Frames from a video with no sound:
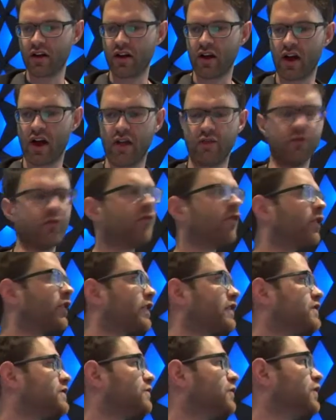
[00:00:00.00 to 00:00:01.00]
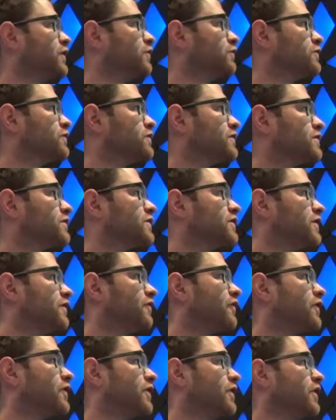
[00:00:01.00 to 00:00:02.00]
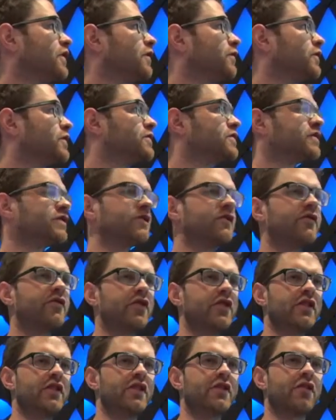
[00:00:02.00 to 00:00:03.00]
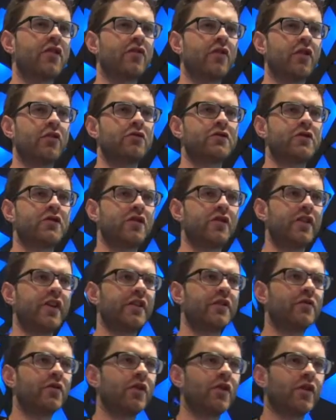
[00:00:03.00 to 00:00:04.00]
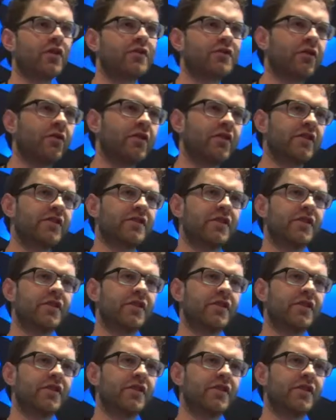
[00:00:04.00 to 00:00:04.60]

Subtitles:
And for this we used C3D, which is a 3D convolutional network, so it is